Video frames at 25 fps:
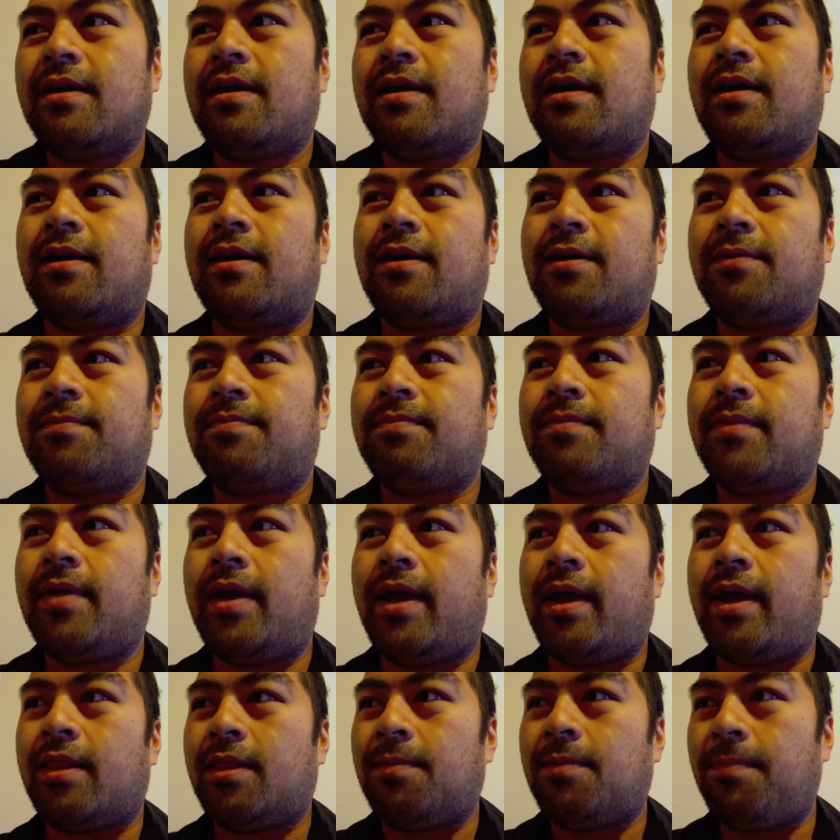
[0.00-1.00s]

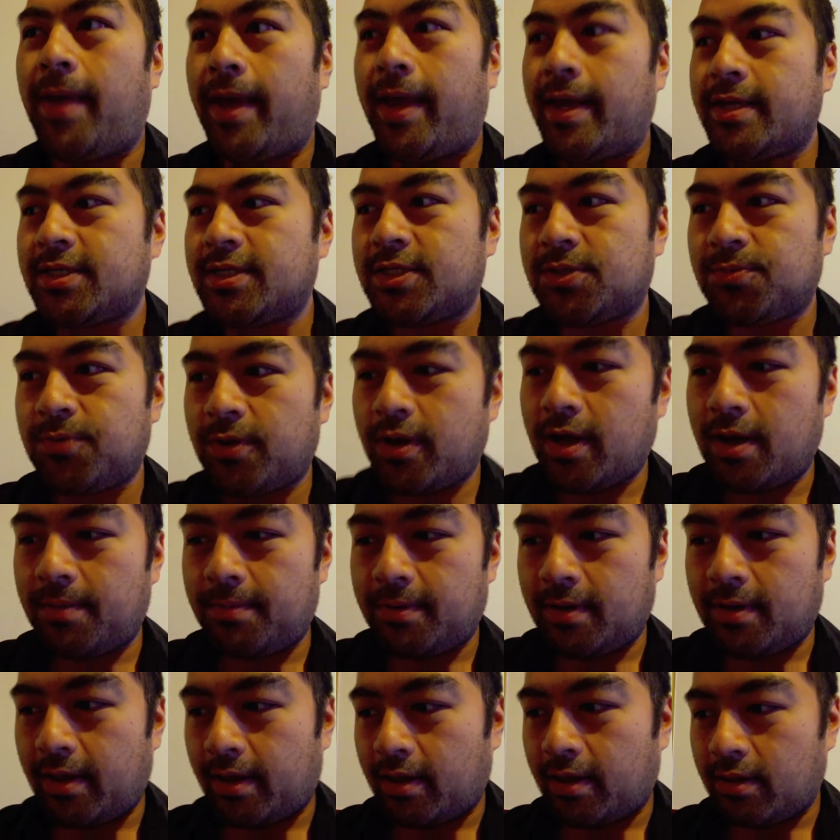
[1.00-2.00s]
And the pages would come
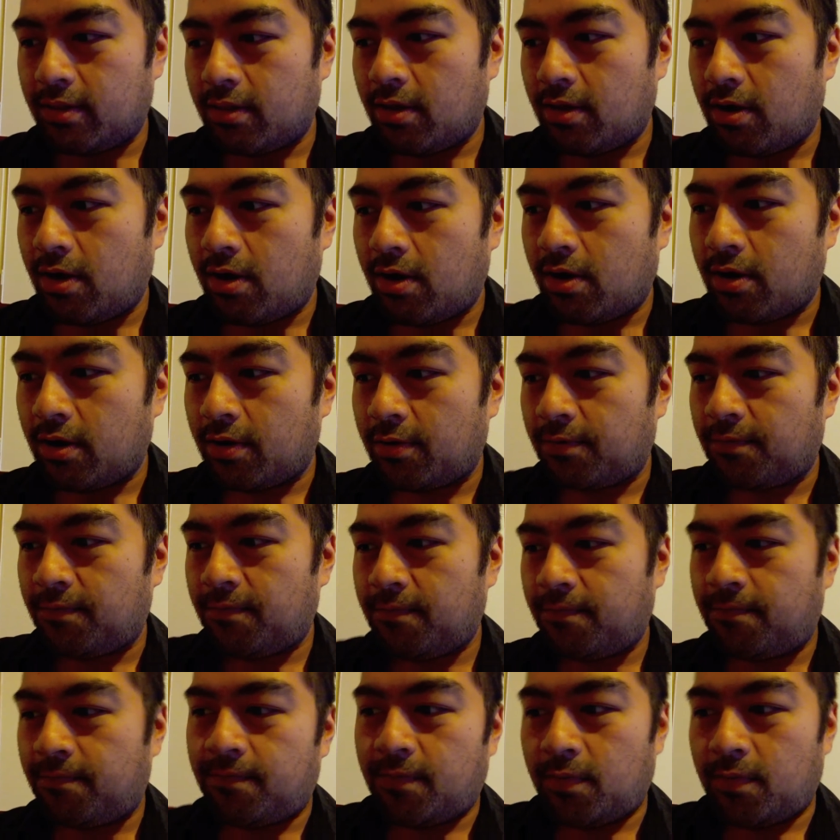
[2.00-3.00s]
in like long
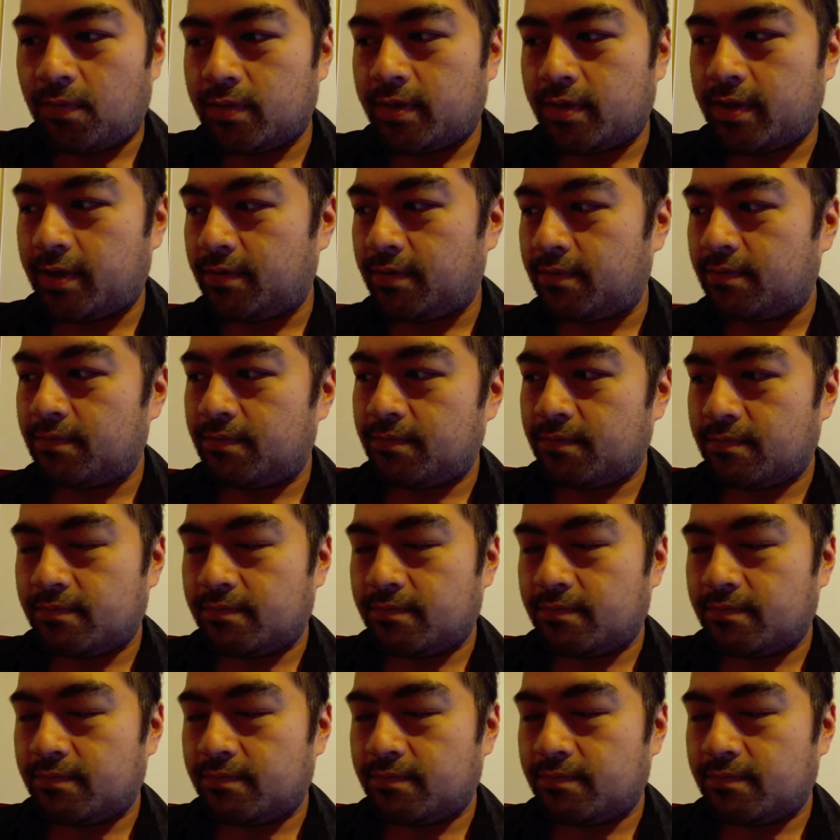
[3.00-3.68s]
folded